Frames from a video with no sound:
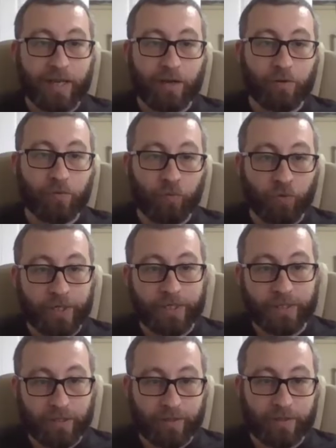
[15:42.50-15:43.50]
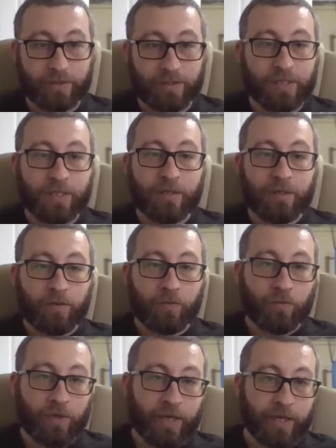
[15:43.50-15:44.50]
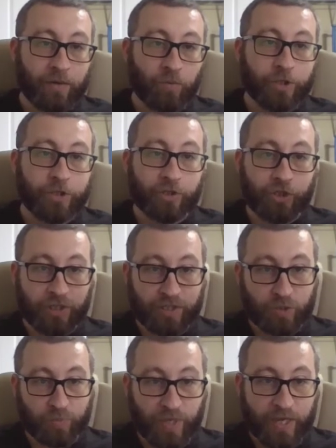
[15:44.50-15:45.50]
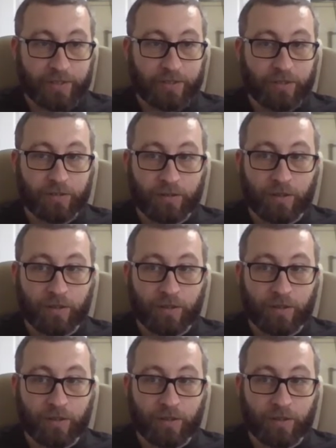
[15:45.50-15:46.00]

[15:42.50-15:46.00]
out, what it does, and what you should expect.